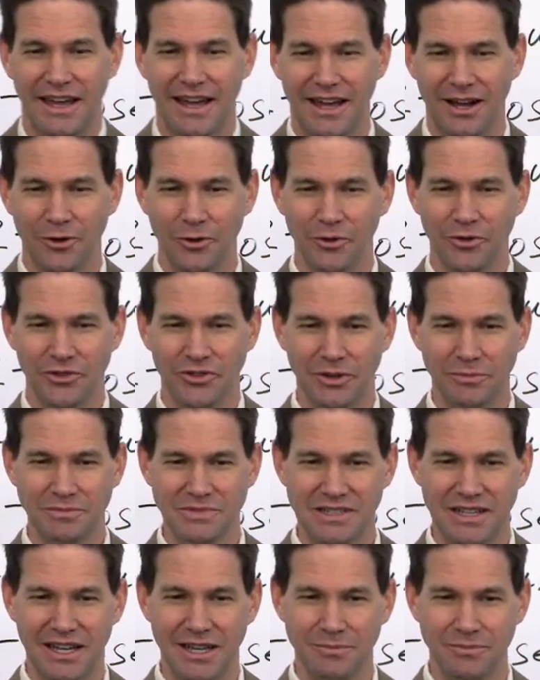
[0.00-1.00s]
how
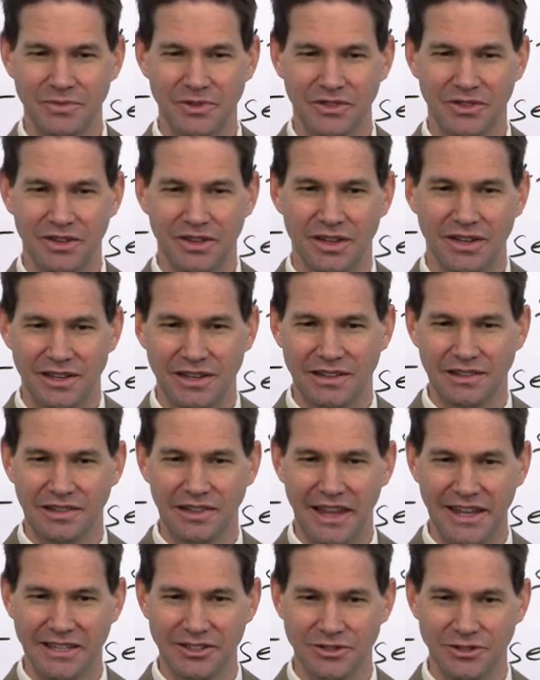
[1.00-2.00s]
sometimes
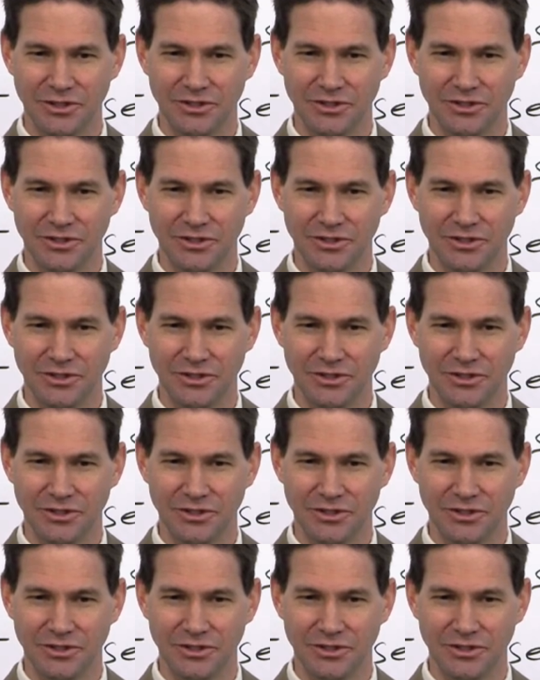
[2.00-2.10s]
light